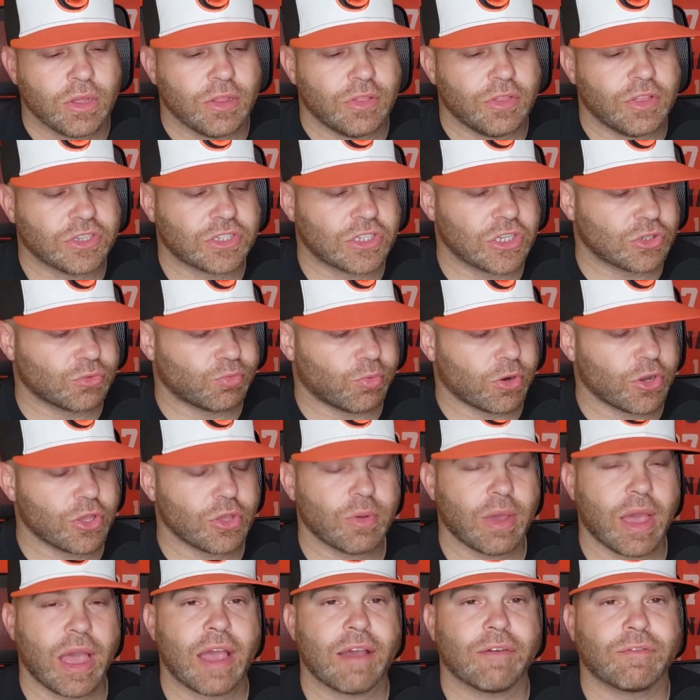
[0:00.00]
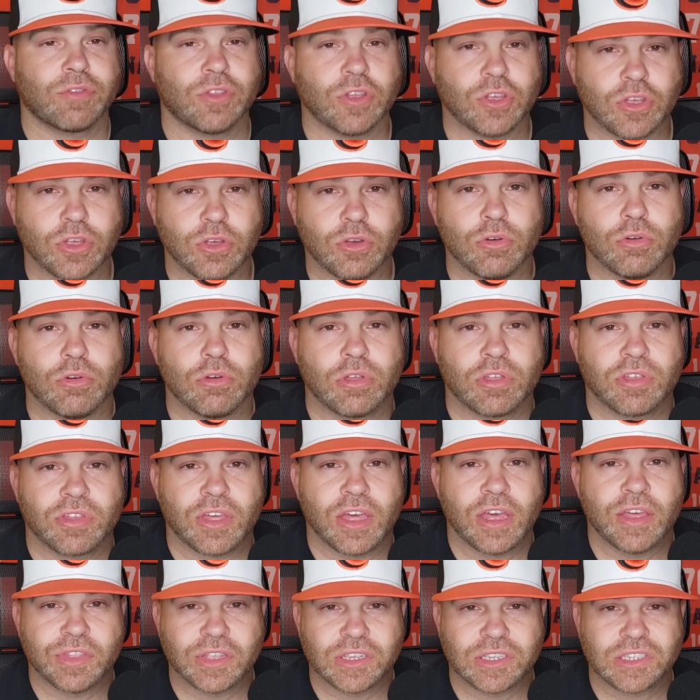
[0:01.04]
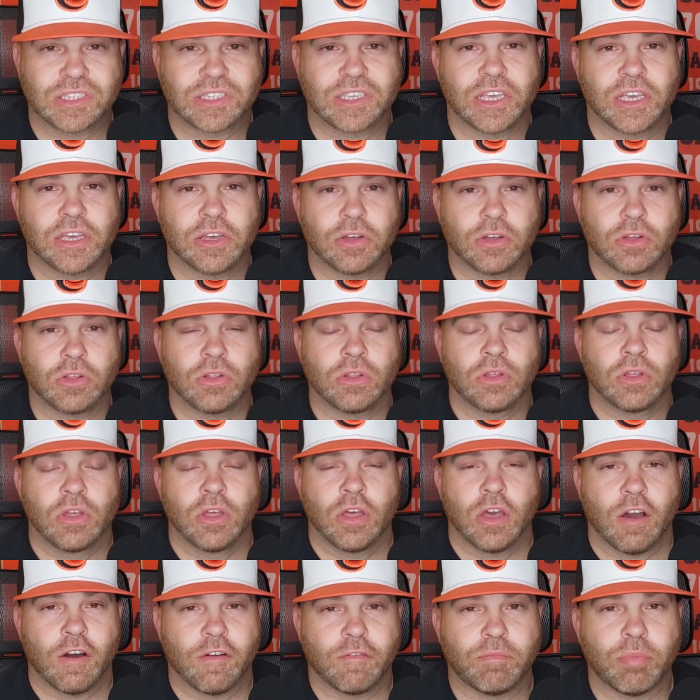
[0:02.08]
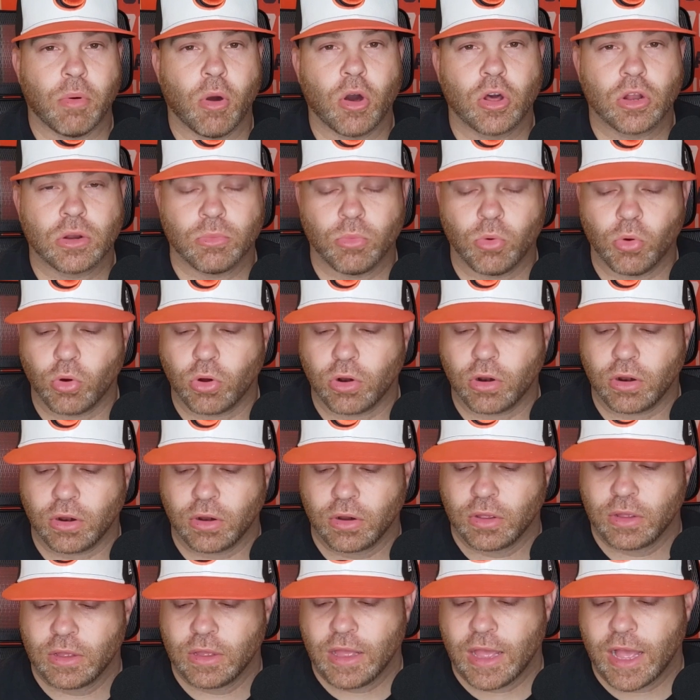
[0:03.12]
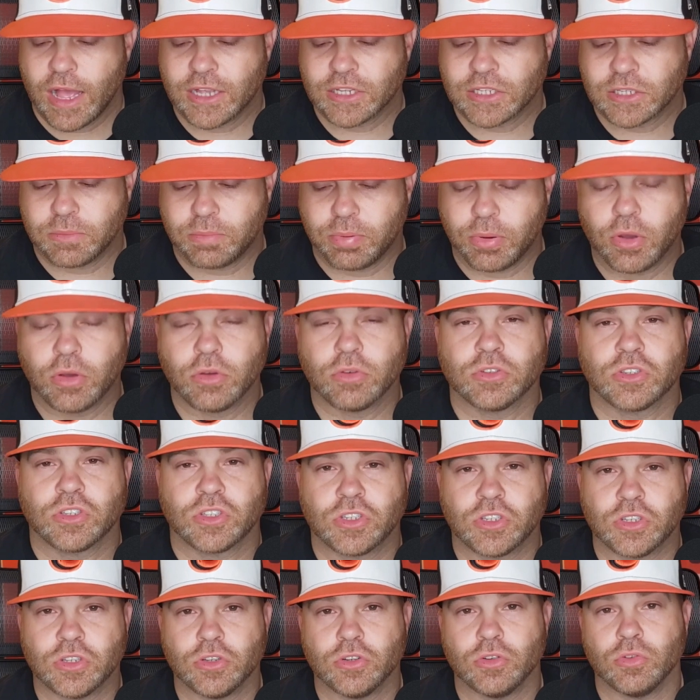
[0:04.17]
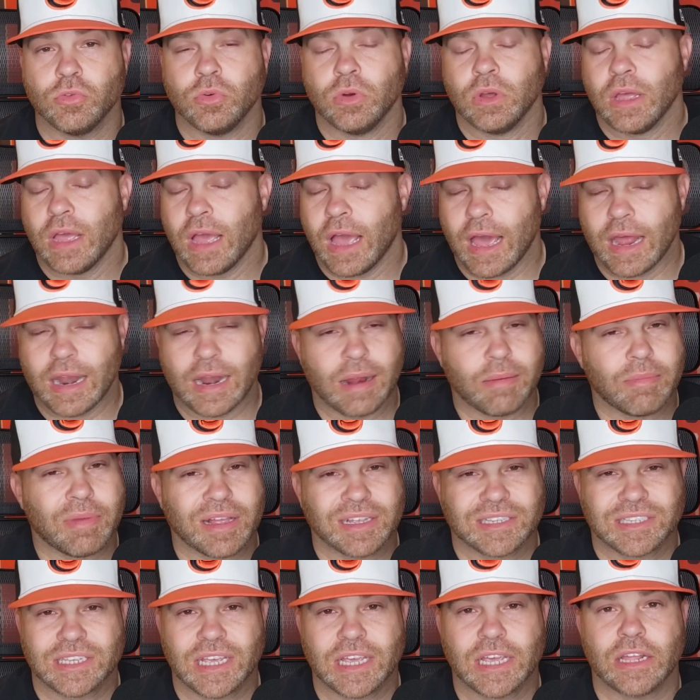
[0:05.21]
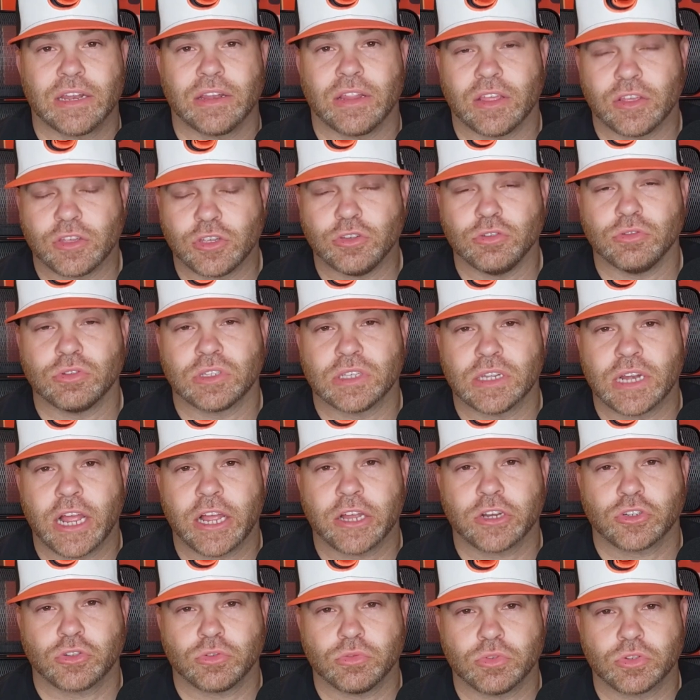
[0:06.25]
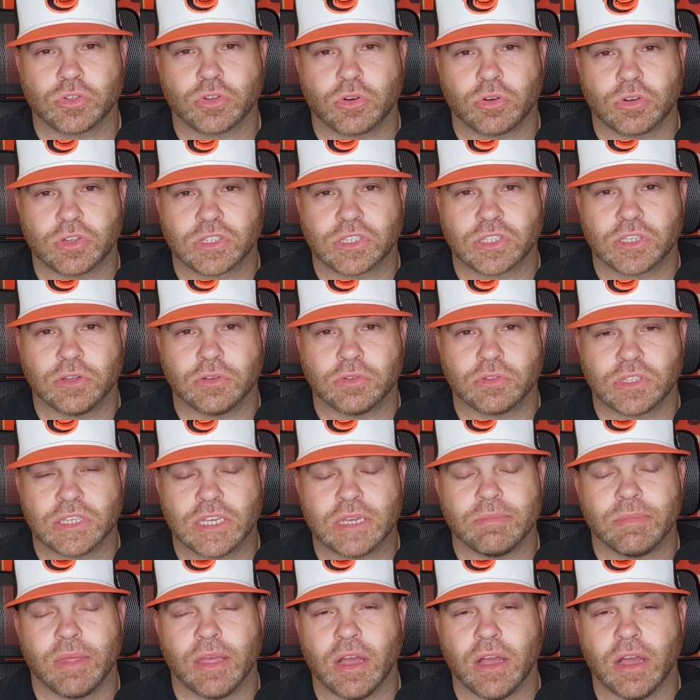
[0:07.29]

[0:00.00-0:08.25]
This is where you have the youth and the skill of Baltimore as opposed to, and I'm not saying the Houston Astros aren't a skilled team.